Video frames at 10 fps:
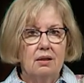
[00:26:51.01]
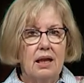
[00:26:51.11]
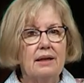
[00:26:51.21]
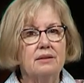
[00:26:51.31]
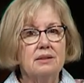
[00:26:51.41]

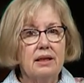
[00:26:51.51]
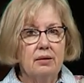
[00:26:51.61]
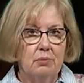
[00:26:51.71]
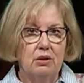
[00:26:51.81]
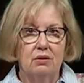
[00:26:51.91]
like
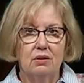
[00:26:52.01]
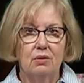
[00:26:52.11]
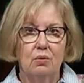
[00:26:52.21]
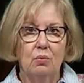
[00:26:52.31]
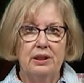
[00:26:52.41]
Samuel,
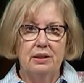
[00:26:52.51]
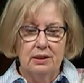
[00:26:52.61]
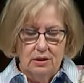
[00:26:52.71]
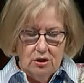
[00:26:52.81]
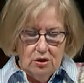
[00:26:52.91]
we
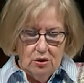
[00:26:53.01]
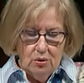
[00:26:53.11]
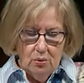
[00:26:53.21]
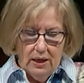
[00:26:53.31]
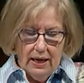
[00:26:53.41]
need
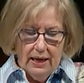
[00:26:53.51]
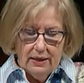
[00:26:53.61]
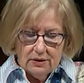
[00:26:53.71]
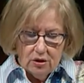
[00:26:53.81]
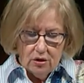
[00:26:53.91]
to
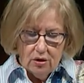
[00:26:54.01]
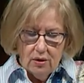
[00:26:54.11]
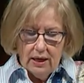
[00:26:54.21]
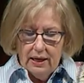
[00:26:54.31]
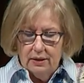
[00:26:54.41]
answer
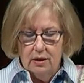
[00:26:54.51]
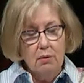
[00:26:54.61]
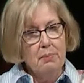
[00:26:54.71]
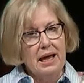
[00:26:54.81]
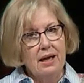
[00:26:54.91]
and
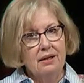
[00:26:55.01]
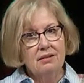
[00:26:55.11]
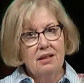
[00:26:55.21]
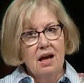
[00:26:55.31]
obey.